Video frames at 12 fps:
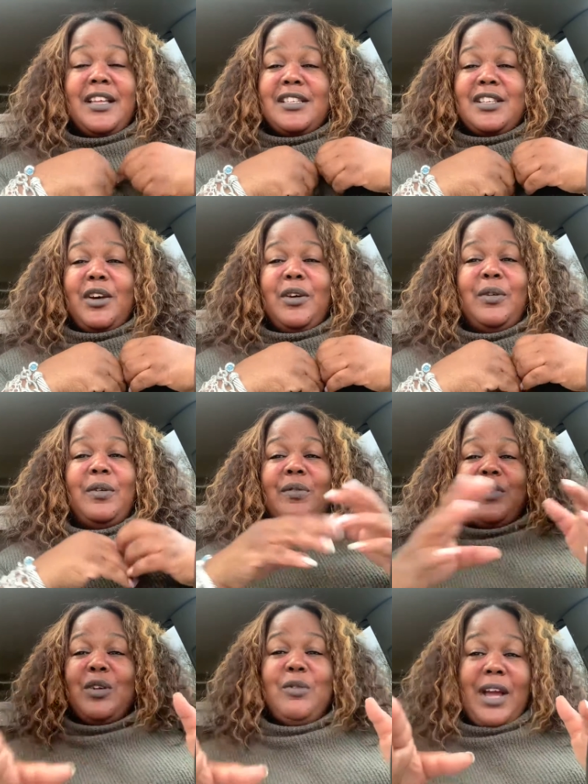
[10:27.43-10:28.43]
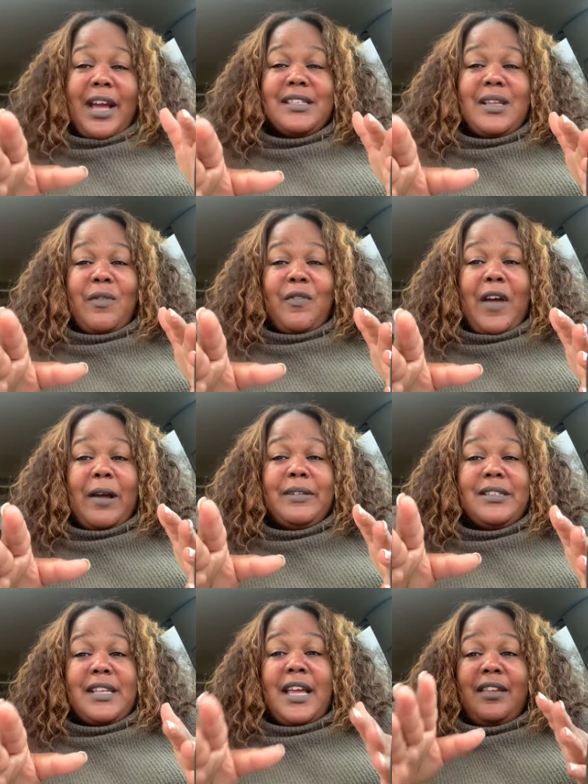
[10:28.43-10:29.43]
So you guys have a
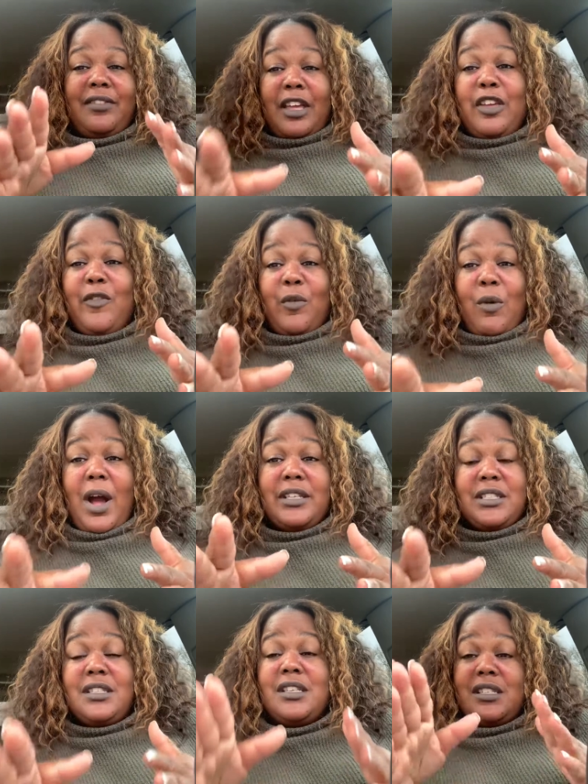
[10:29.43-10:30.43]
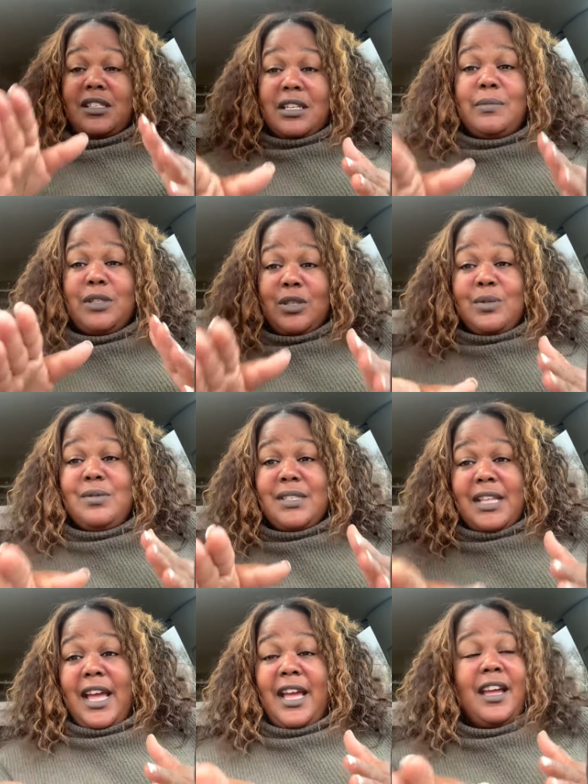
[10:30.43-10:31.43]
fabulous day. Thank you for watching. This is Tip
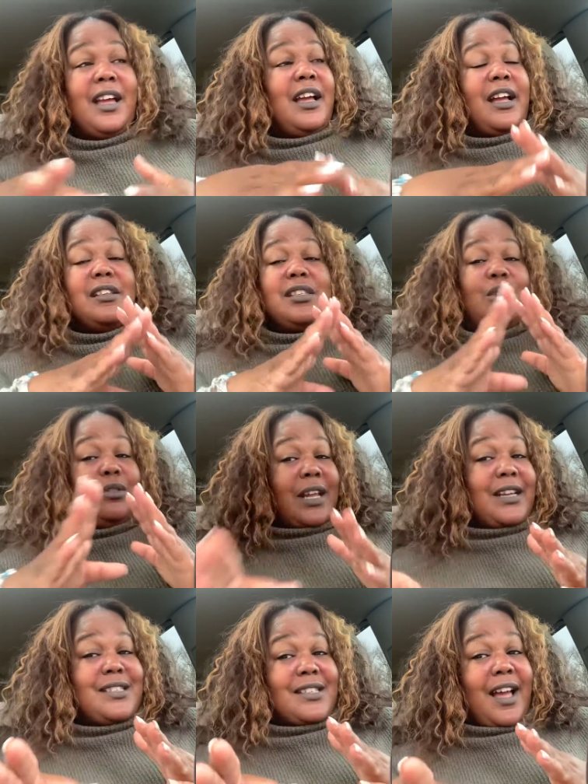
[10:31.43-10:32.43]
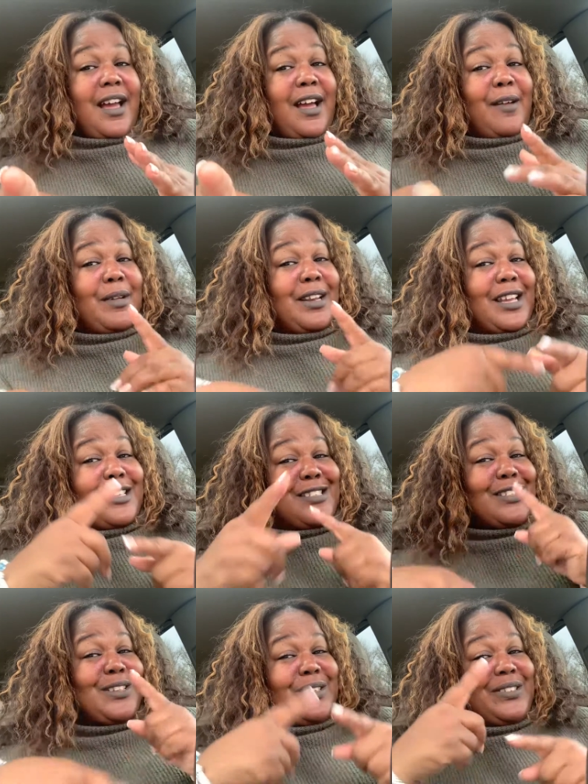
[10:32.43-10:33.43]
Tuesday. Until next time and
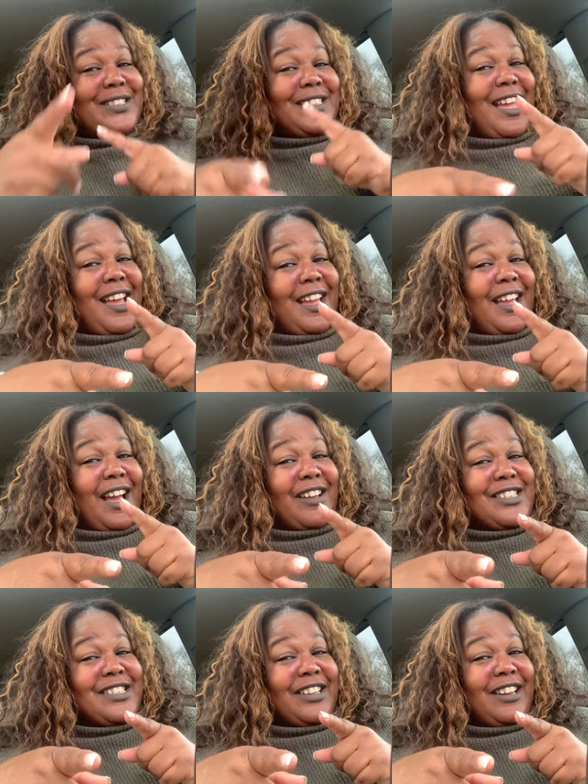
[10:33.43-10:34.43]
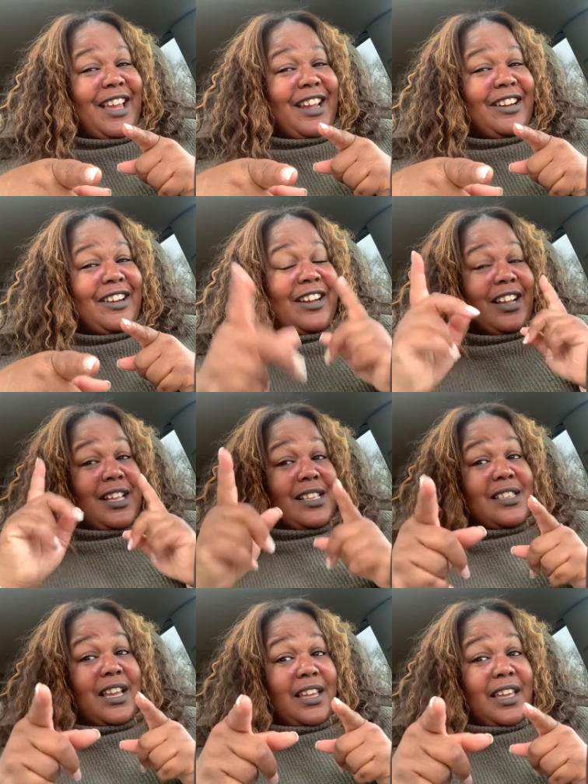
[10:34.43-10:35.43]
next Tuesday, I'll see you later.
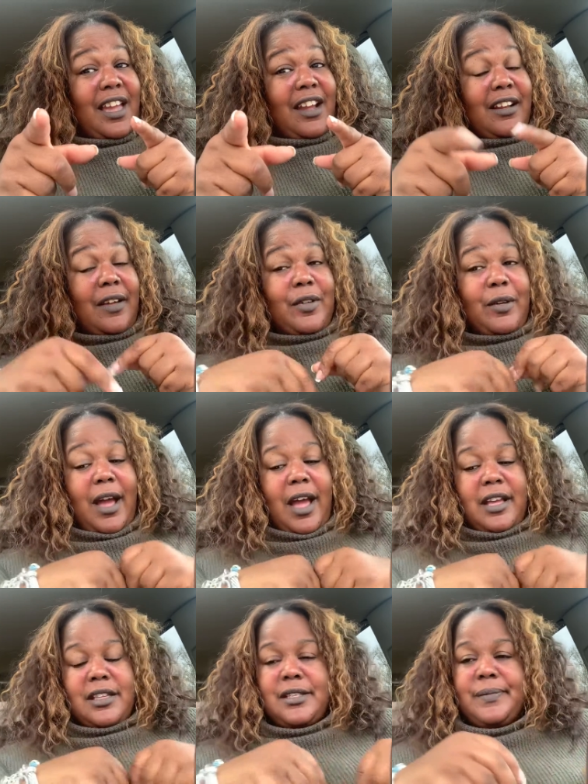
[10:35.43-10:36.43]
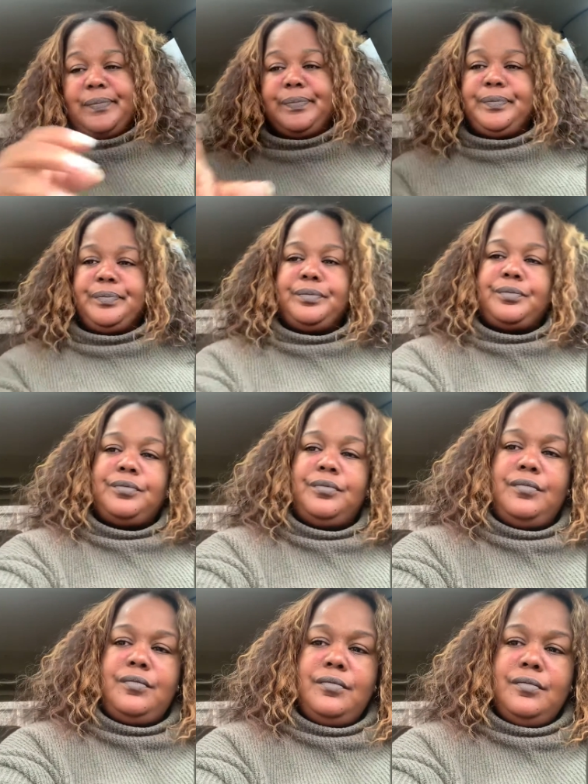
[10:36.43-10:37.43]
Take care. Love you guys.
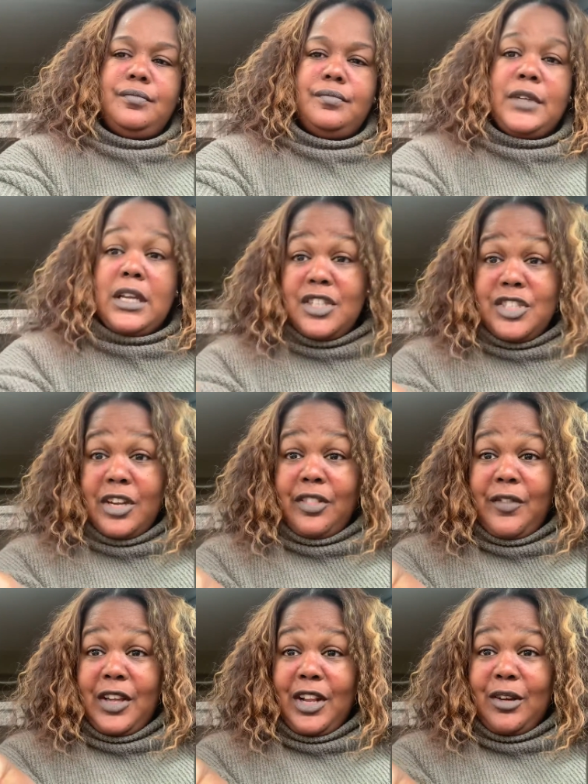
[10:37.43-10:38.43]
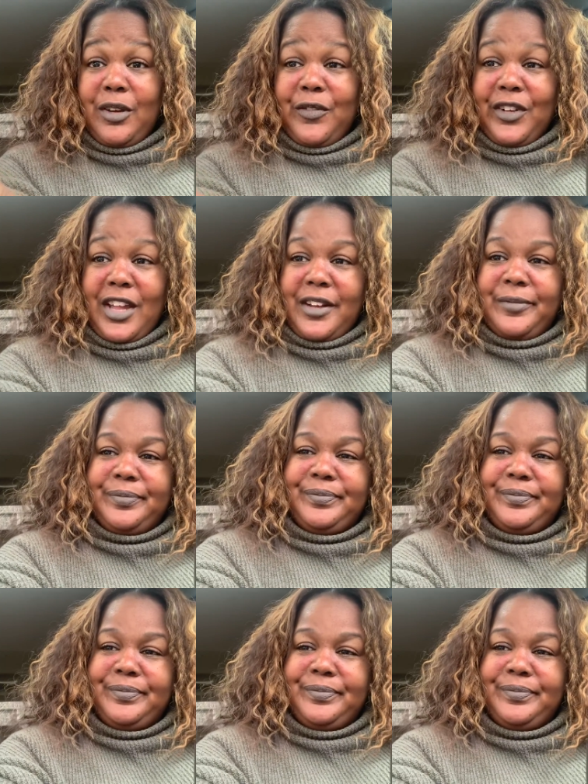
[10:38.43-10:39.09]
Share the video. Don't forget.